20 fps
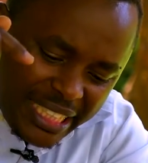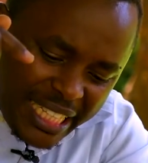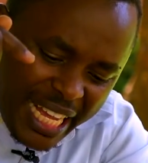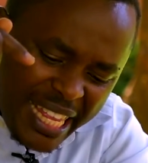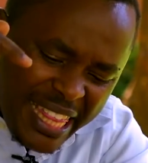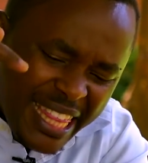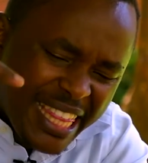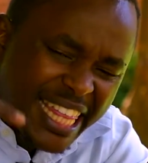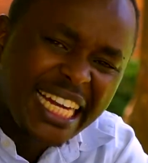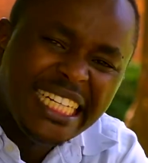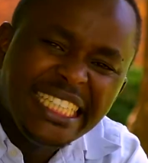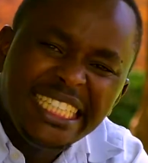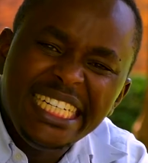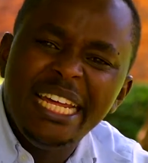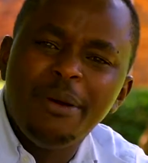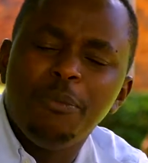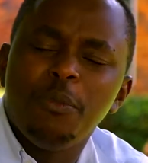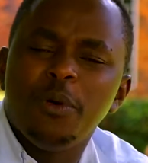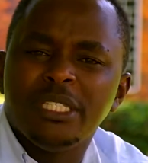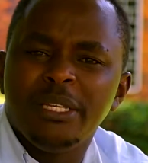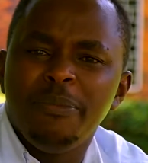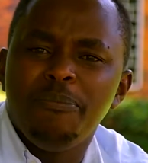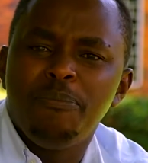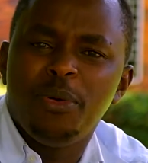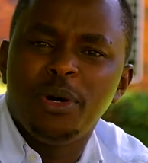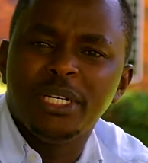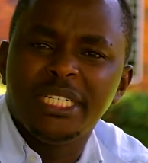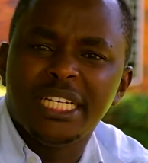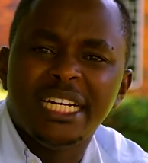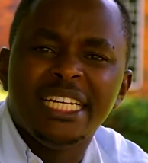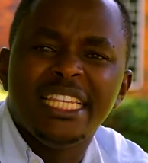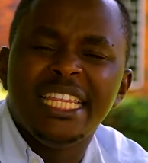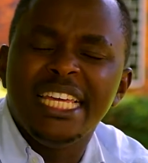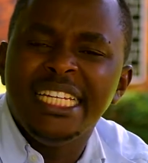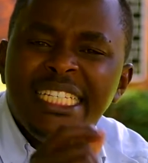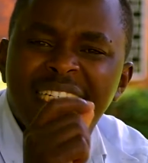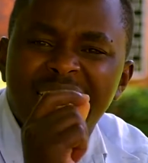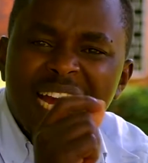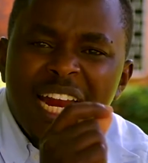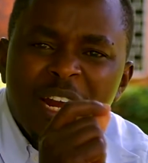And that name was important, the
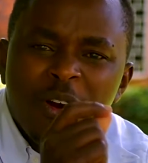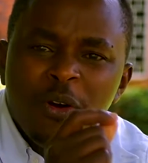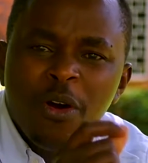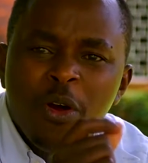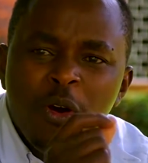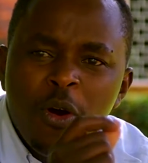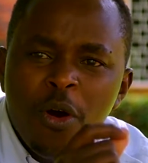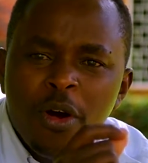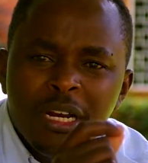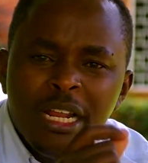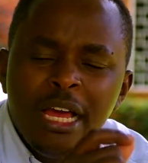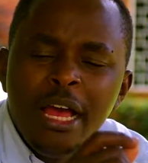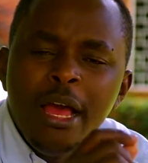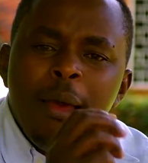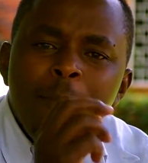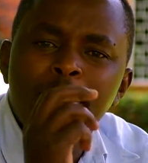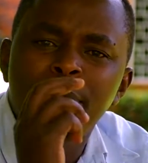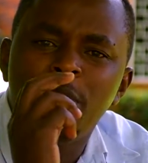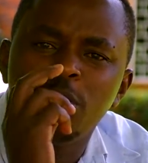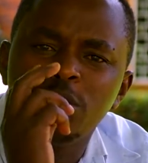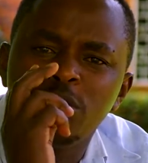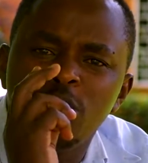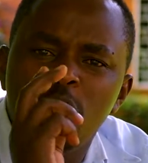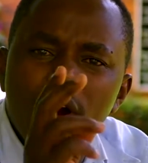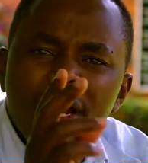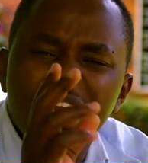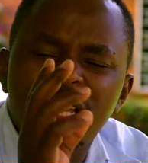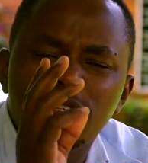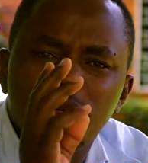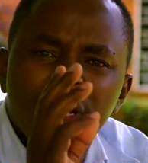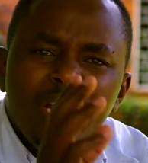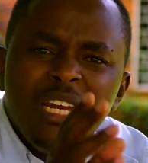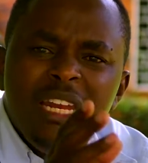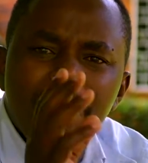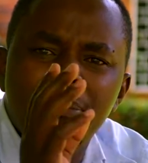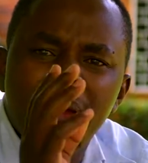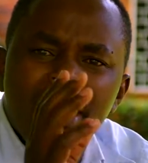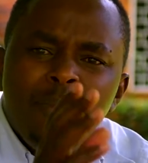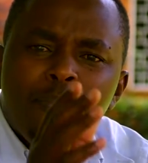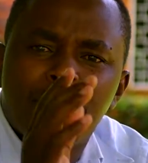eternal God, because God has already
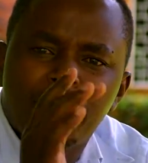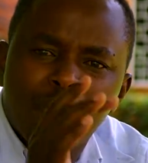made